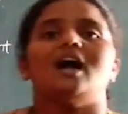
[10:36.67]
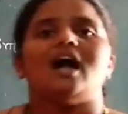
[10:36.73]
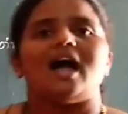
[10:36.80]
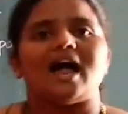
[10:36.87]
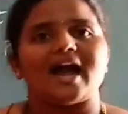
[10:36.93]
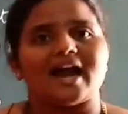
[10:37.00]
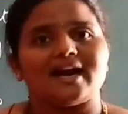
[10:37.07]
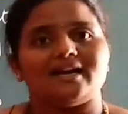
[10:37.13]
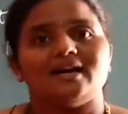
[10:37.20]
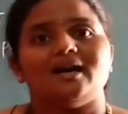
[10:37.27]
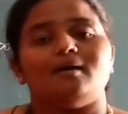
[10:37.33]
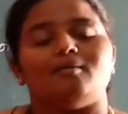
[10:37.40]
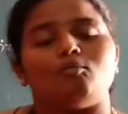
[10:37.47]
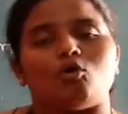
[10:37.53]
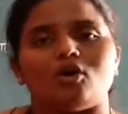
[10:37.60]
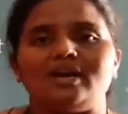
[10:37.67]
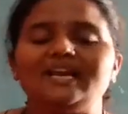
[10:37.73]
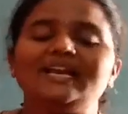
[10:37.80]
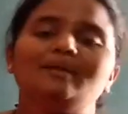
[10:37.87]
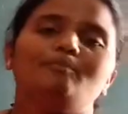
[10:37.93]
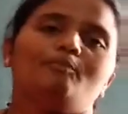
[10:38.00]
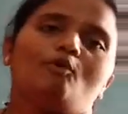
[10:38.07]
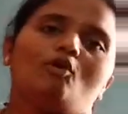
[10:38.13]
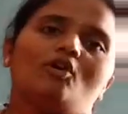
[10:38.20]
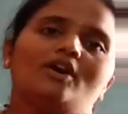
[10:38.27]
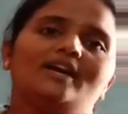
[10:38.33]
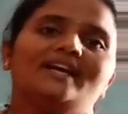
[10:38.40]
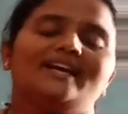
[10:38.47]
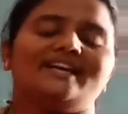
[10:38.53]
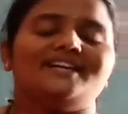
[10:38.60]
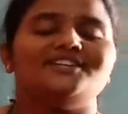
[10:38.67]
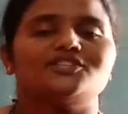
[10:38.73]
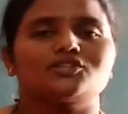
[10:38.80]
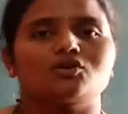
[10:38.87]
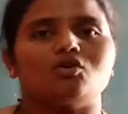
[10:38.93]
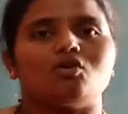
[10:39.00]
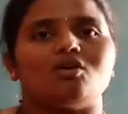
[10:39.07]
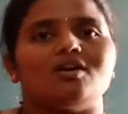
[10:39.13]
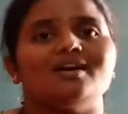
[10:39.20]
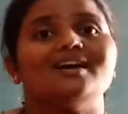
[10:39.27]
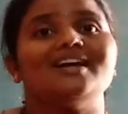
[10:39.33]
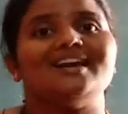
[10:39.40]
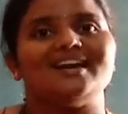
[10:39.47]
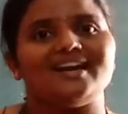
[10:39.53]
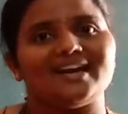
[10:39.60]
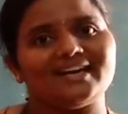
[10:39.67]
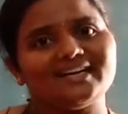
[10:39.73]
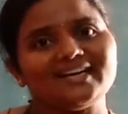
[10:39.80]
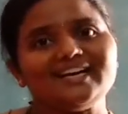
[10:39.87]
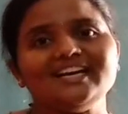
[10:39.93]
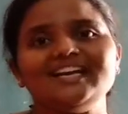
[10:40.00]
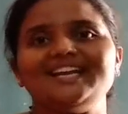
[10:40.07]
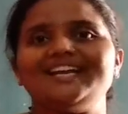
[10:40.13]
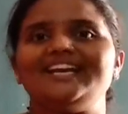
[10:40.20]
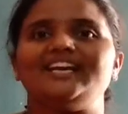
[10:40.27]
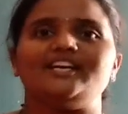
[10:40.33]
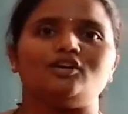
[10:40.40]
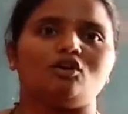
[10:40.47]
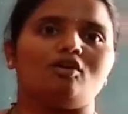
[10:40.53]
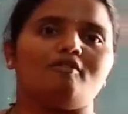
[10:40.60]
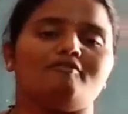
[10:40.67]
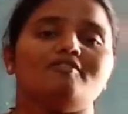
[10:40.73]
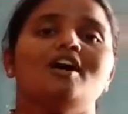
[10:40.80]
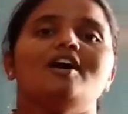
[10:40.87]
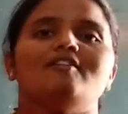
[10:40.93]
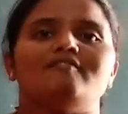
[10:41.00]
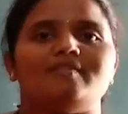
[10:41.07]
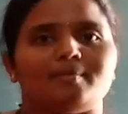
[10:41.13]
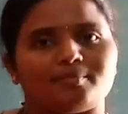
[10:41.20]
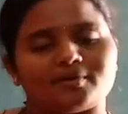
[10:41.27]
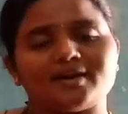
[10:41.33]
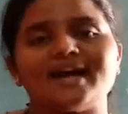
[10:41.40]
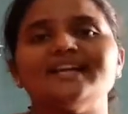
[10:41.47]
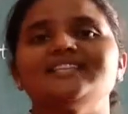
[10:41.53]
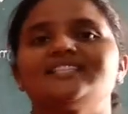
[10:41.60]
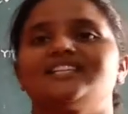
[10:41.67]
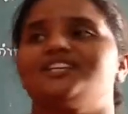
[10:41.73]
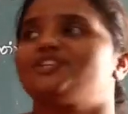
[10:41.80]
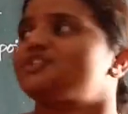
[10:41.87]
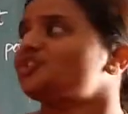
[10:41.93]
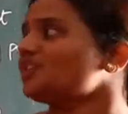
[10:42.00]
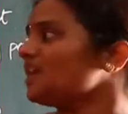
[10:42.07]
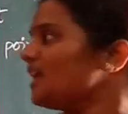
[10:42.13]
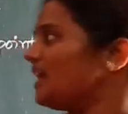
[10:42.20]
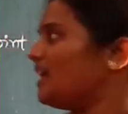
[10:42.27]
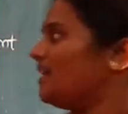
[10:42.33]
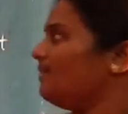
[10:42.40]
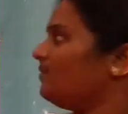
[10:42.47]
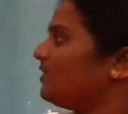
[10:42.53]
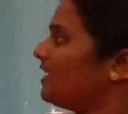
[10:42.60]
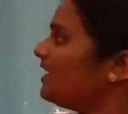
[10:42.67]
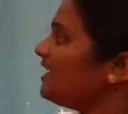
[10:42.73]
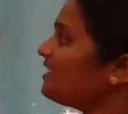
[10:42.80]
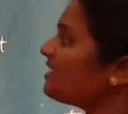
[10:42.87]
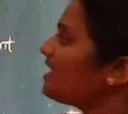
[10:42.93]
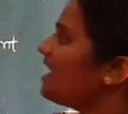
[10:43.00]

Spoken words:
at boiling point is called latent heat of vaporization. That is,